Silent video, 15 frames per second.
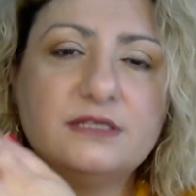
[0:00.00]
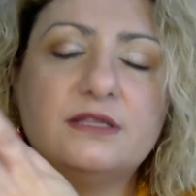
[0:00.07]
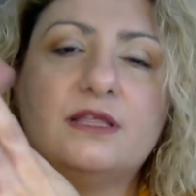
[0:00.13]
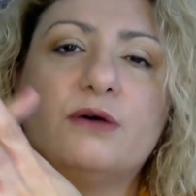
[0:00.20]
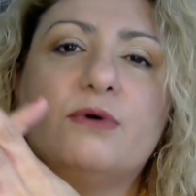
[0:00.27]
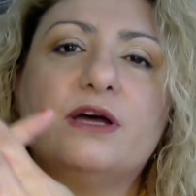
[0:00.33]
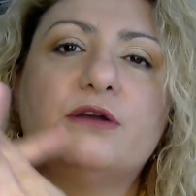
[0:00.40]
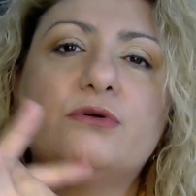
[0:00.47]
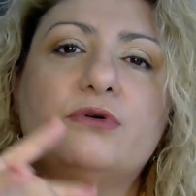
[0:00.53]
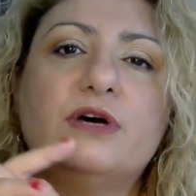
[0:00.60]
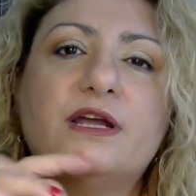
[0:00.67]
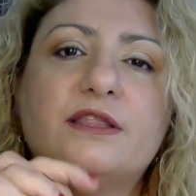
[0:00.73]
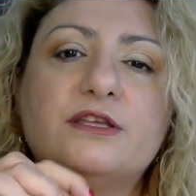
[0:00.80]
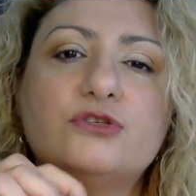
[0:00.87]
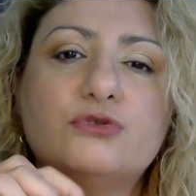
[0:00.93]
The one were
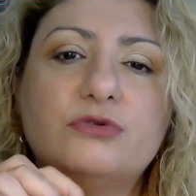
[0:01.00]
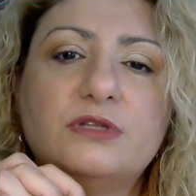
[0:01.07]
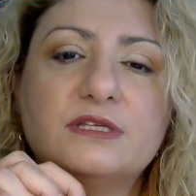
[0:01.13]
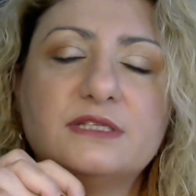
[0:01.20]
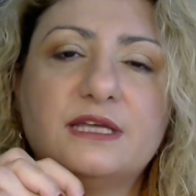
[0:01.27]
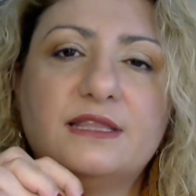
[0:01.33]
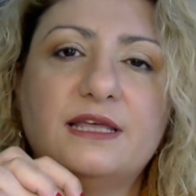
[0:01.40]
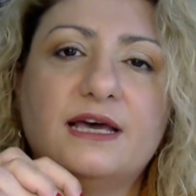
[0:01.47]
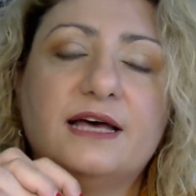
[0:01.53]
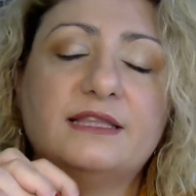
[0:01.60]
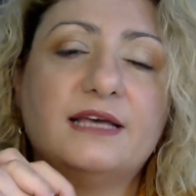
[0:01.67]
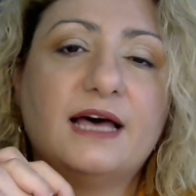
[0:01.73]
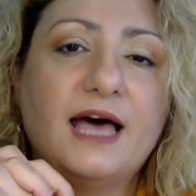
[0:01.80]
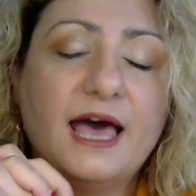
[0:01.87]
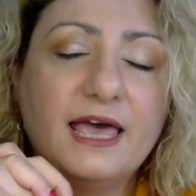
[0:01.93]
the students that they had
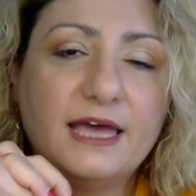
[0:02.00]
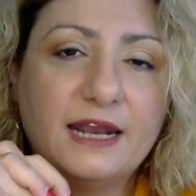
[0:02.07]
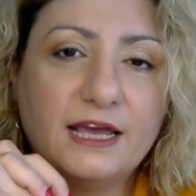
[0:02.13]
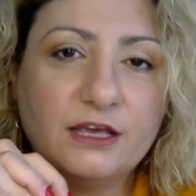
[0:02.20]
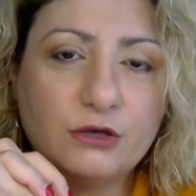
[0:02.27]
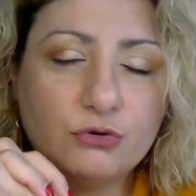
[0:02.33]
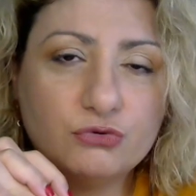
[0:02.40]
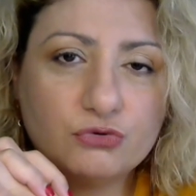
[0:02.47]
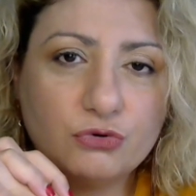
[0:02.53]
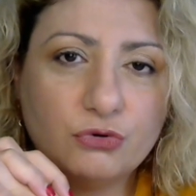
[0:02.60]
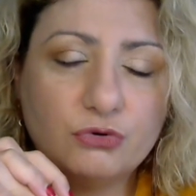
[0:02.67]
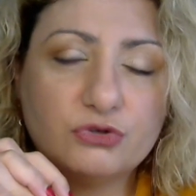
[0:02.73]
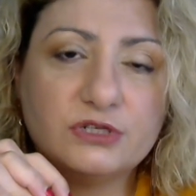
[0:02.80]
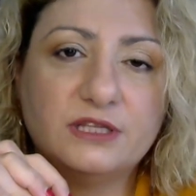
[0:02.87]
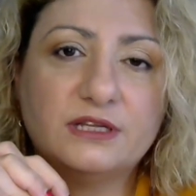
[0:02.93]
higher I Q
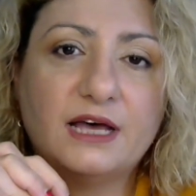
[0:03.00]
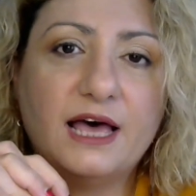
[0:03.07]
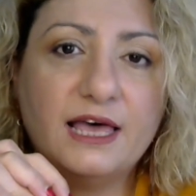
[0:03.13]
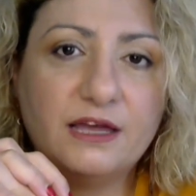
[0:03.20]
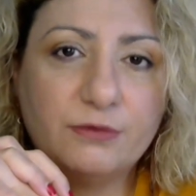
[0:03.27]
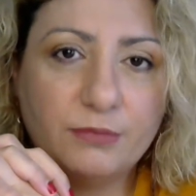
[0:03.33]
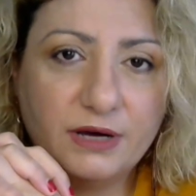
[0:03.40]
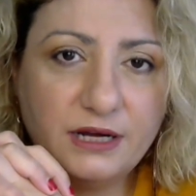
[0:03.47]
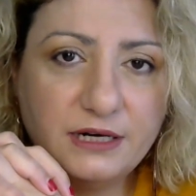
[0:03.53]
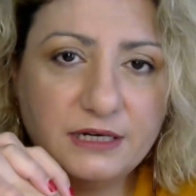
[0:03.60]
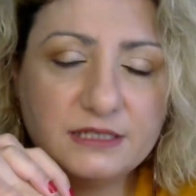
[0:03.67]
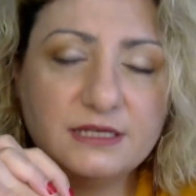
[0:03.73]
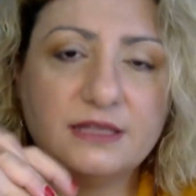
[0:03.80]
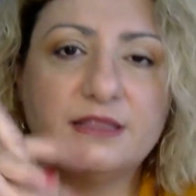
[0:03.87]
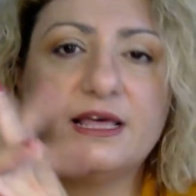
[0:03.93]
scores and higher
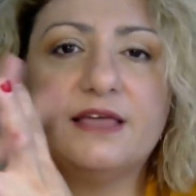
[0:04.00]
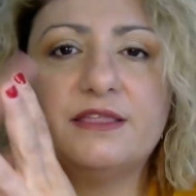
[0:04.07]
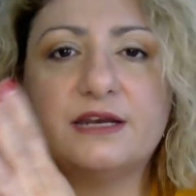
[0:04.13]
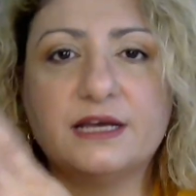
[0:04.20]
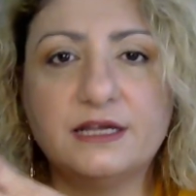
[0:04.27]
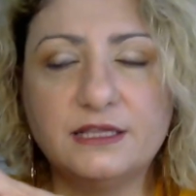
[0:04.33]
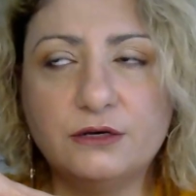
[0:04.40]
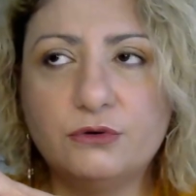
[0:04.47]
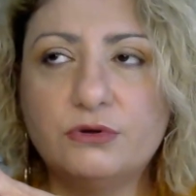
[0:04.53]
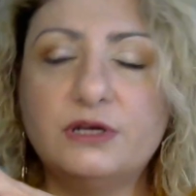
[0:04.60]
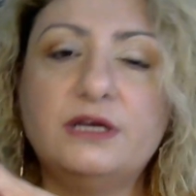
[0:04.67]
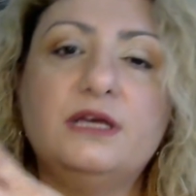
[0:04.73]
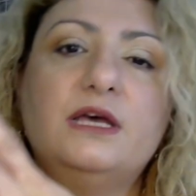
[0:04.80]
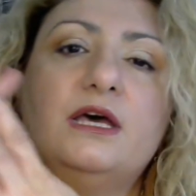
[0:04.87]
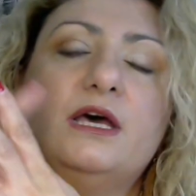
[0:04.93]
marks, and the other category